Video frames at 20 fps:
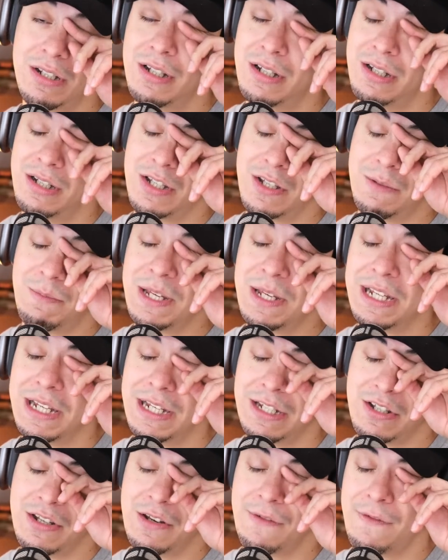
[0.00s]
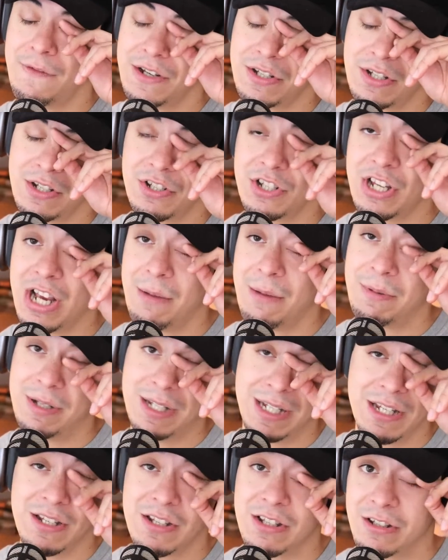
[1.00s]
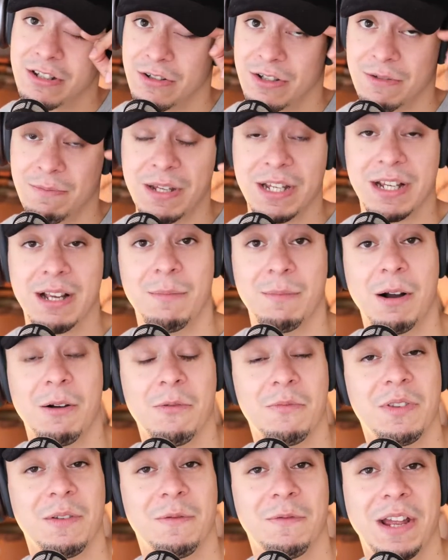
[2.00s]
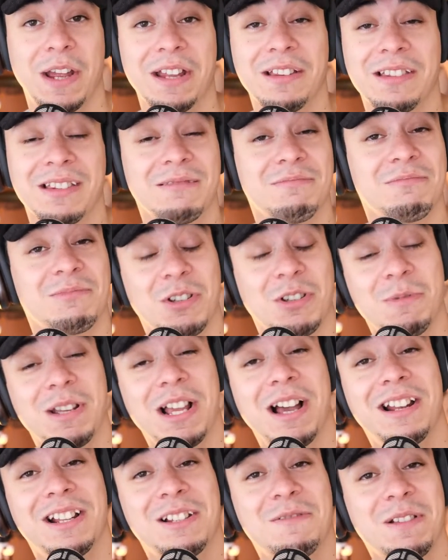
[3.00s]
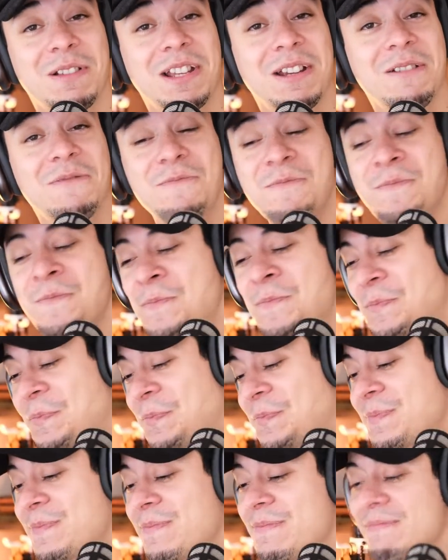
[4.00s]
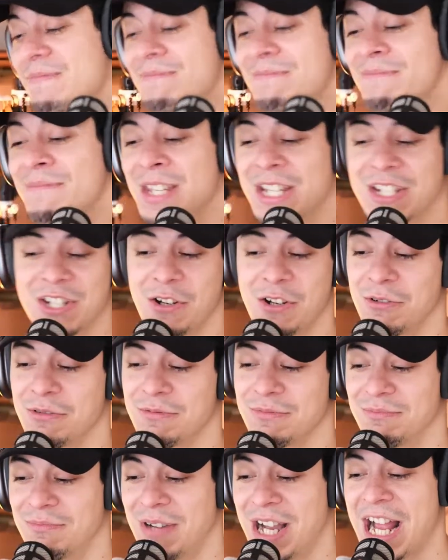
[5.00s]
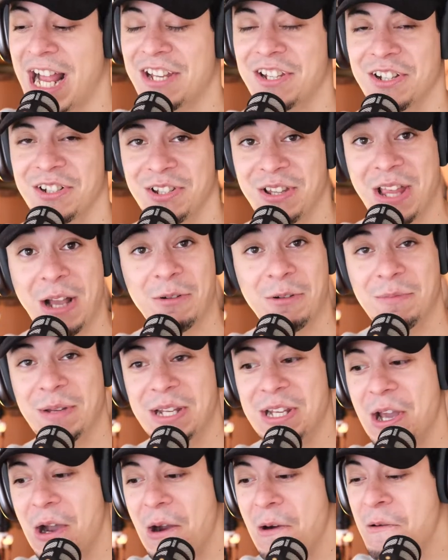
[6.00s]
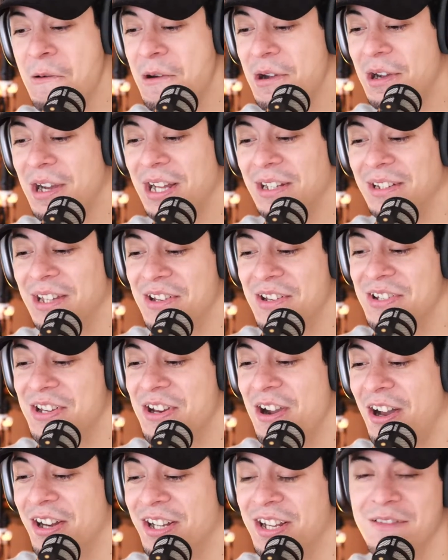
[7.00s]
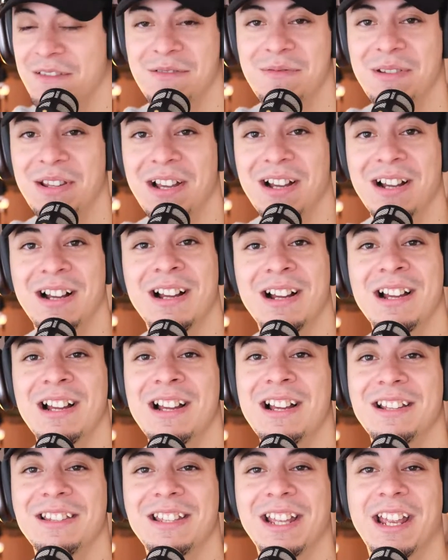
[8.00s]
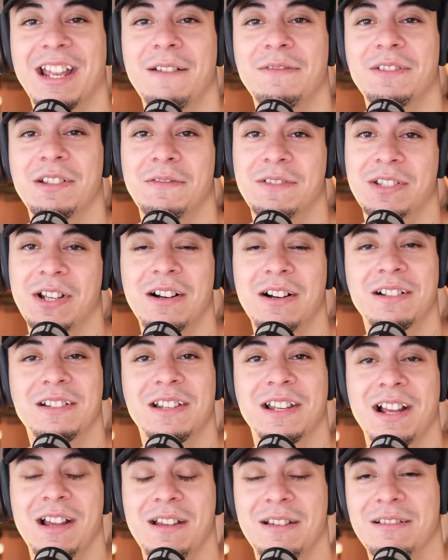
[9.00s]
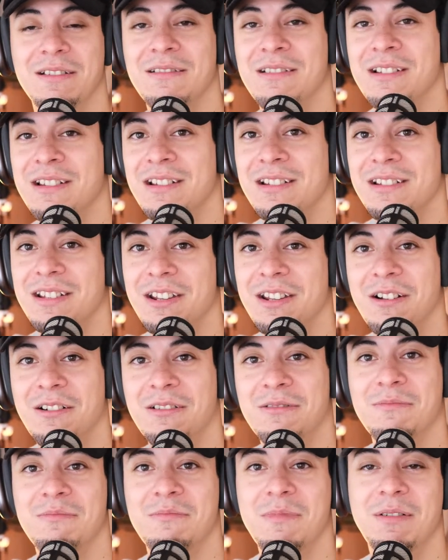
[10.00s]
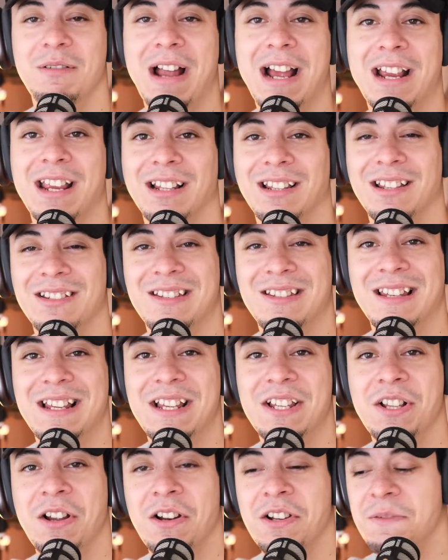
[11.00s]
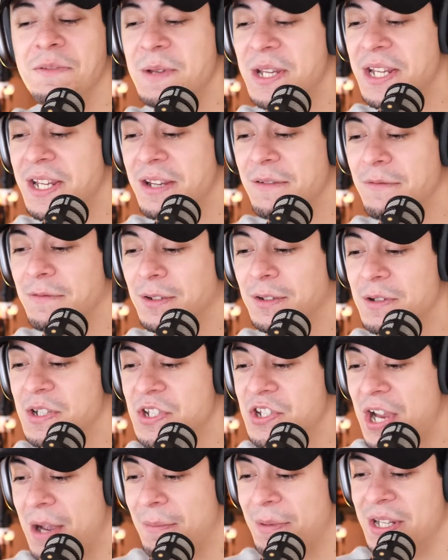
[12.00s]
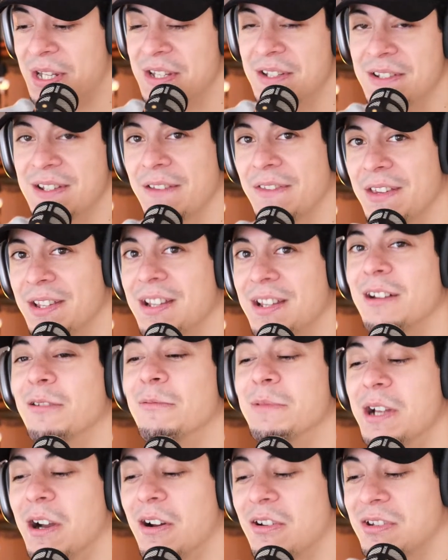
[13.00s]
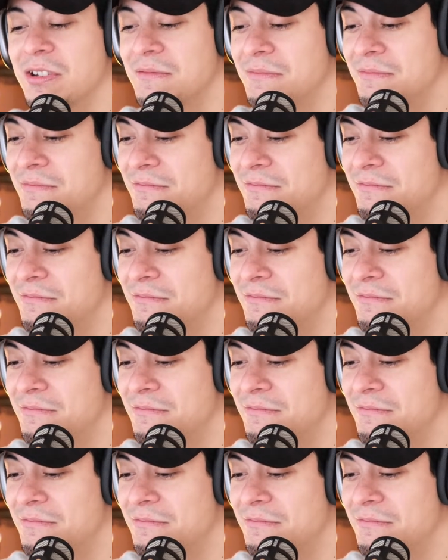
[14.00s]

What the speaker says: speak sufficient Japanese to speak about the faith, to be honest with you. So my answer to that would be no, unless God gives me the gift of tongues and I, miraculously start speaking fluent Japanese. I think that'll be awesome.